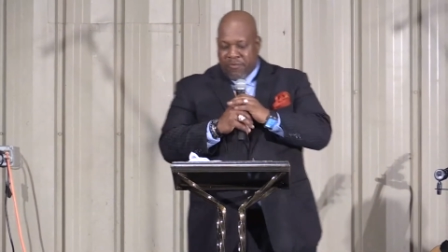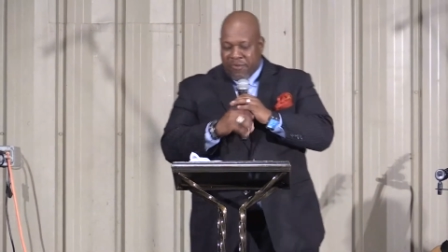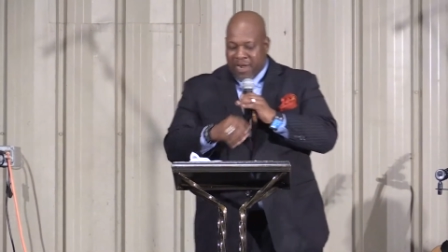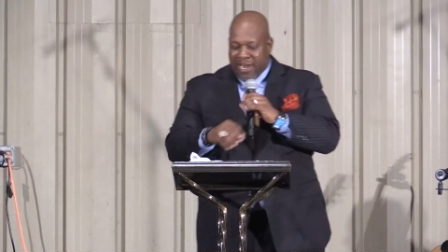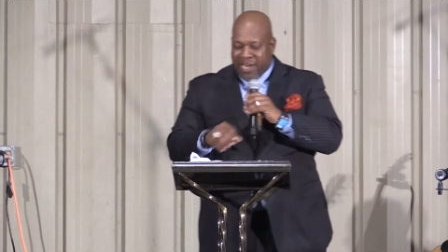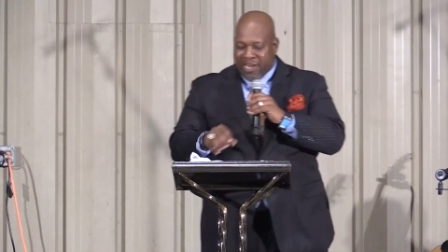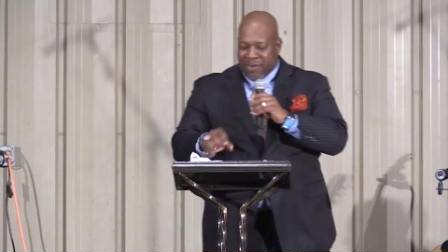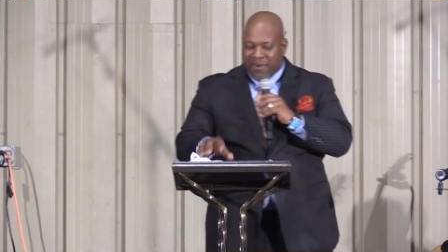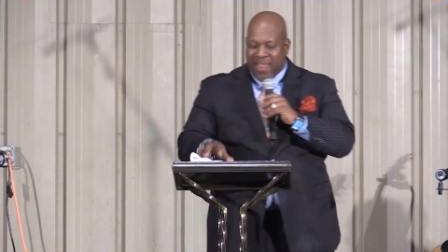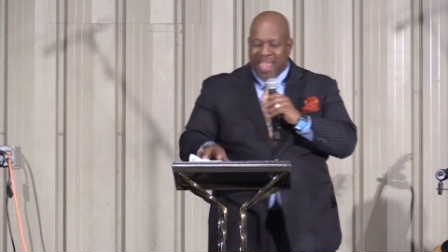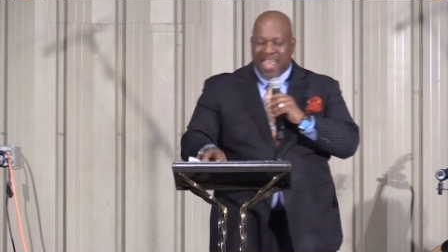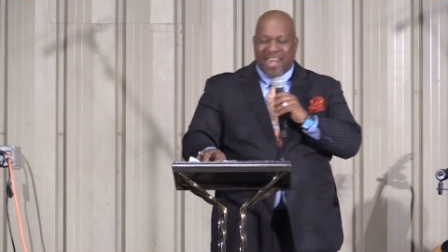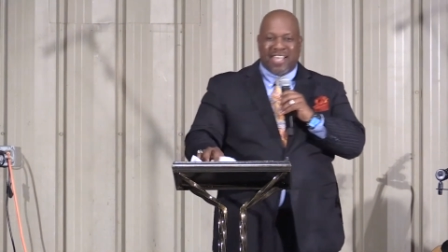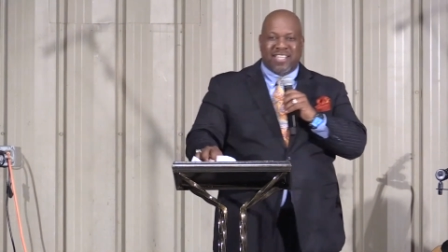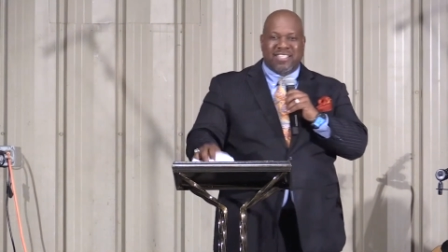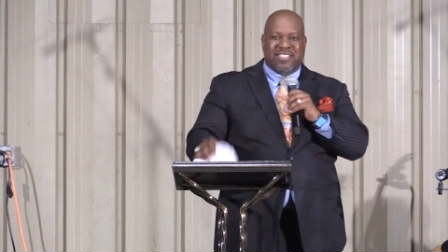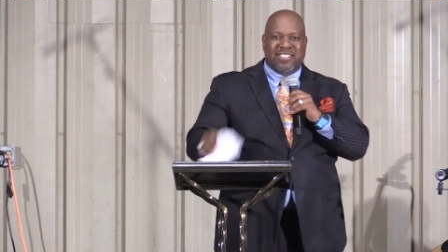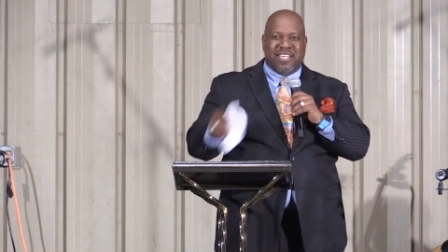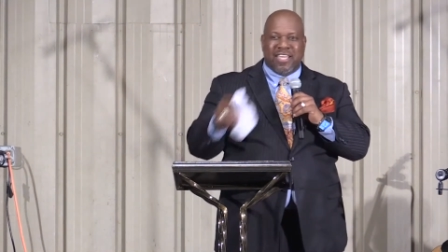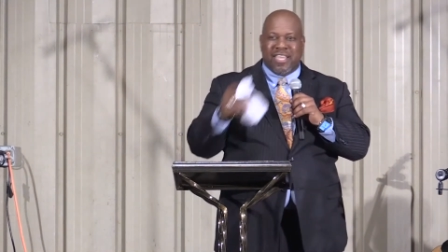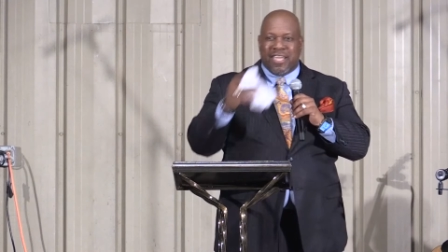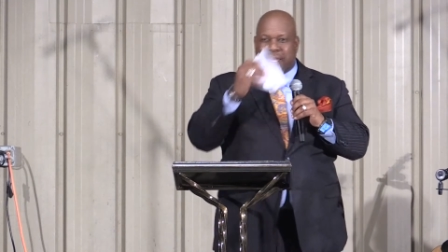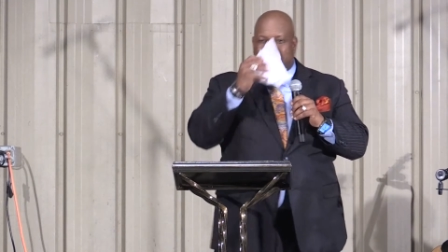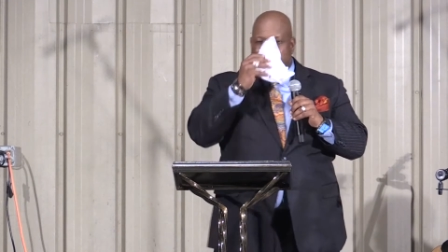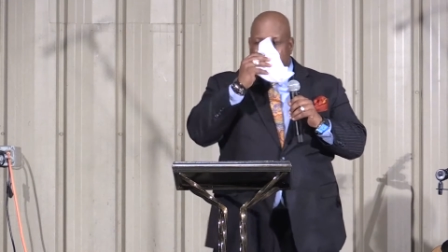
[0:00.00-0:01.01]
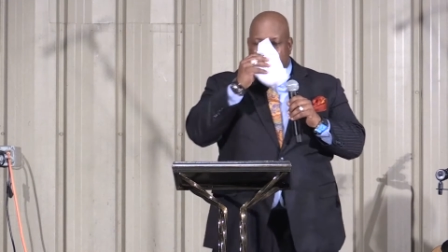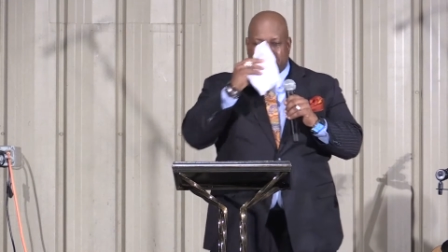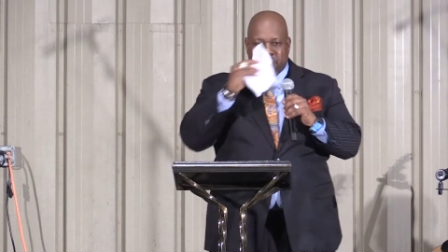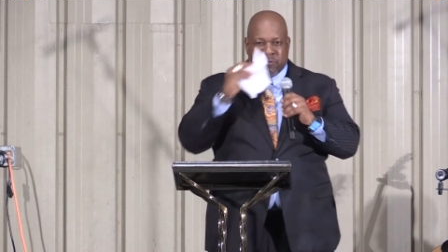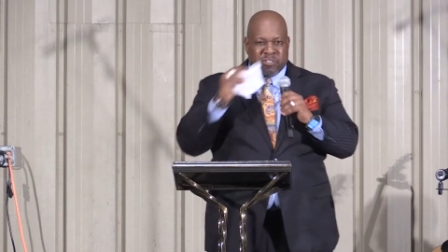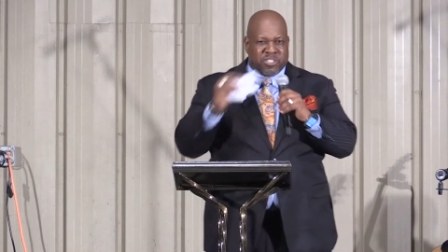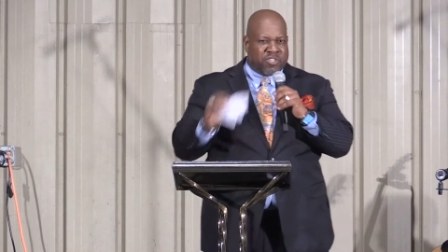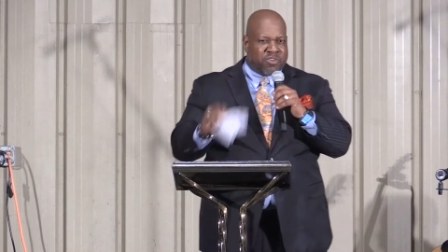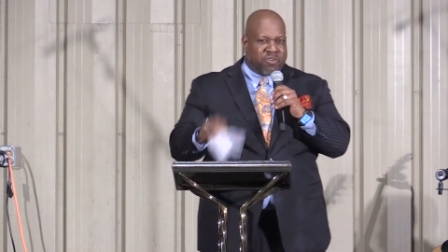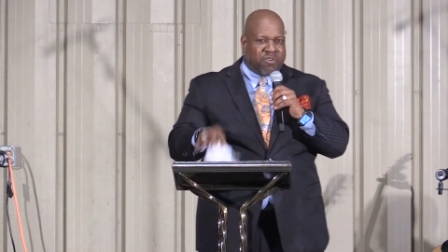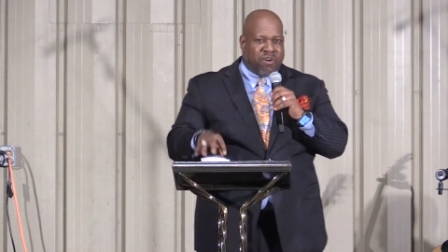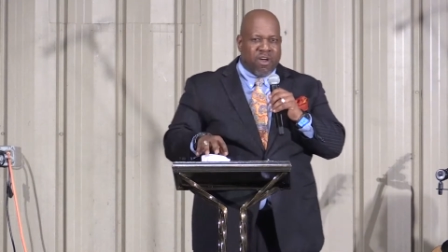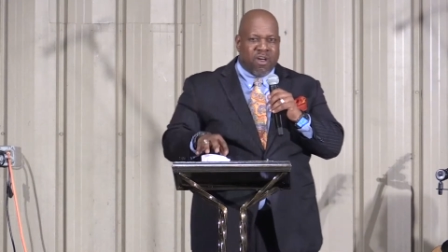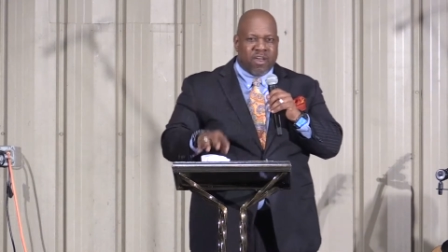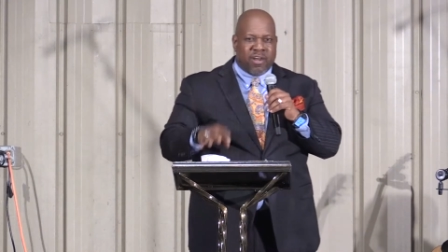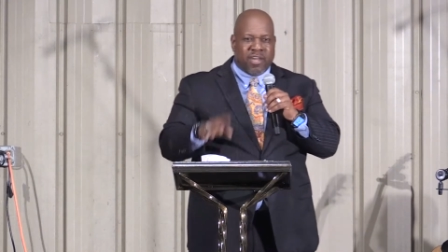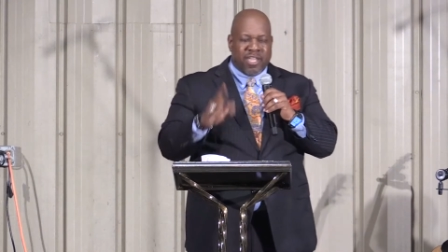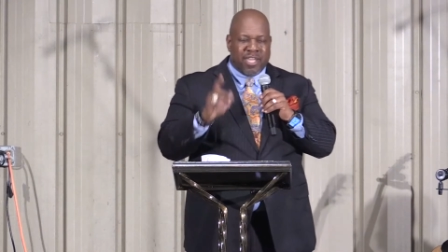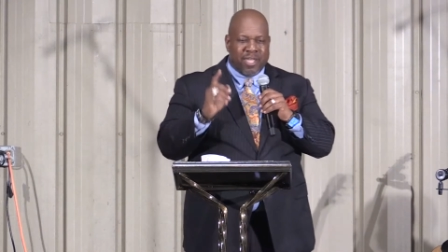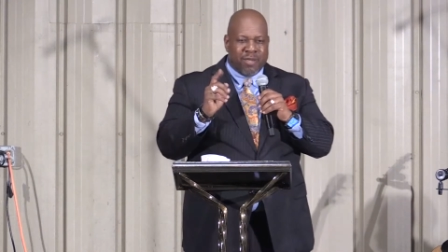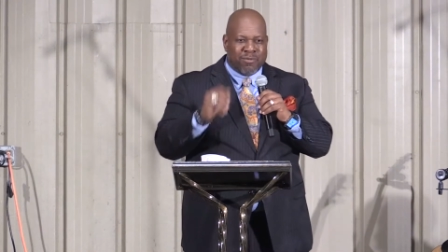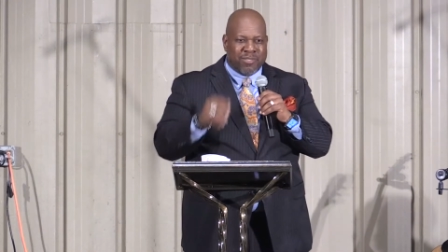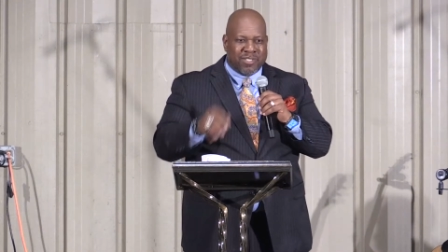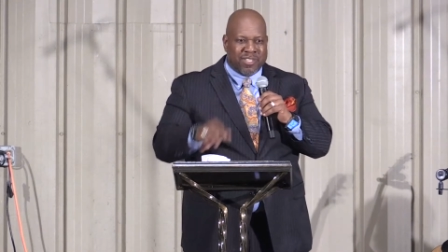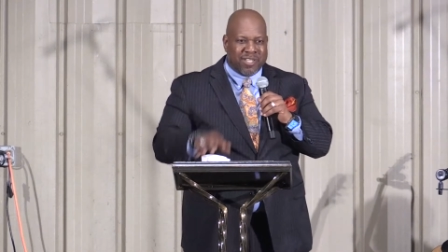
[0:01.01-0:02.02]
Fred Craddock said he was
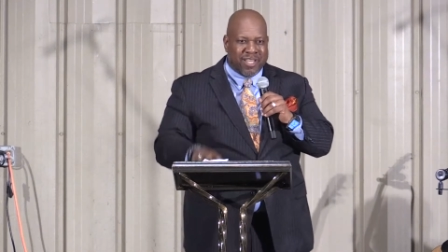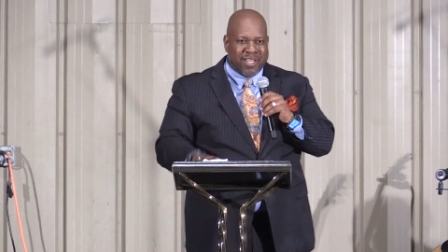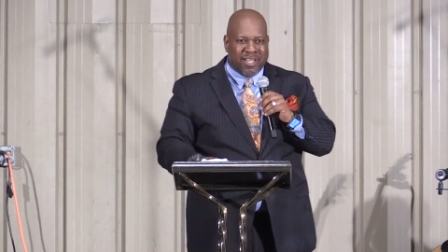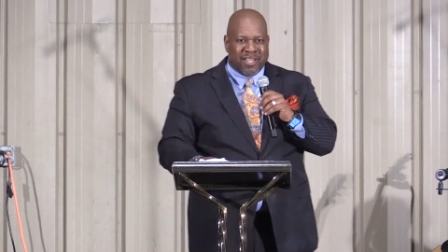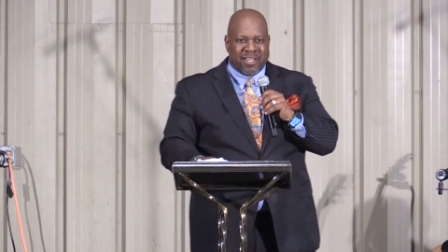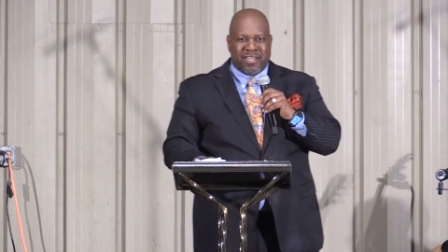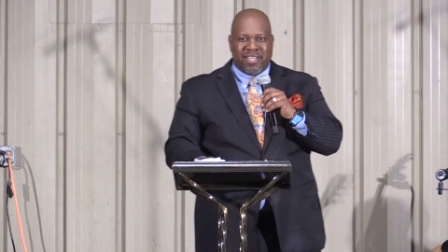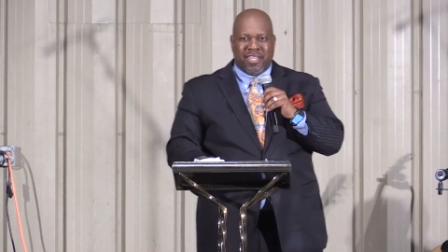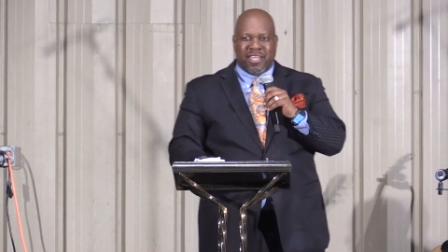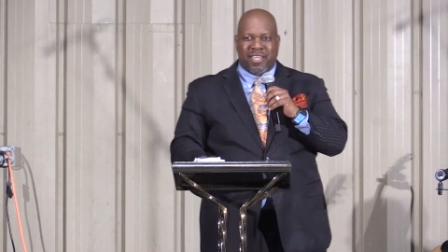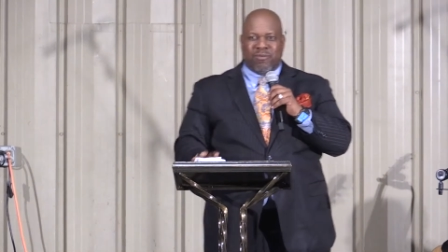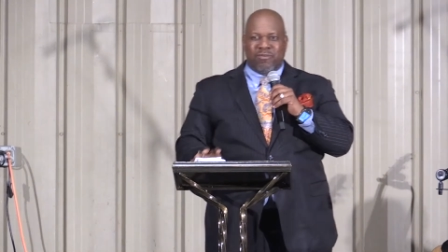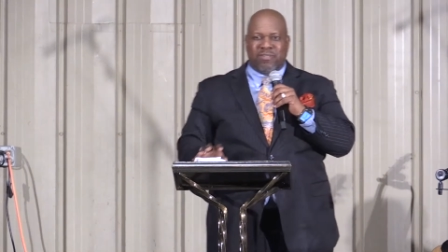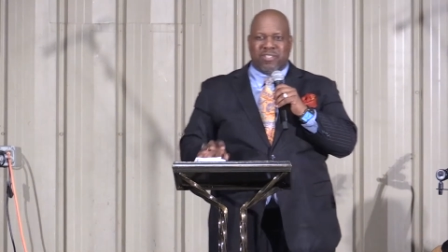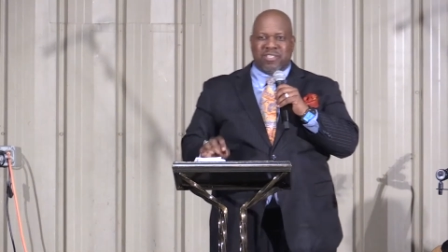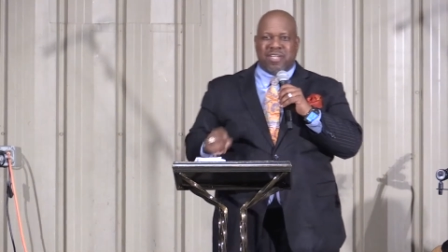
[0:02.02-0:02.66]
scrawny, he was ugly,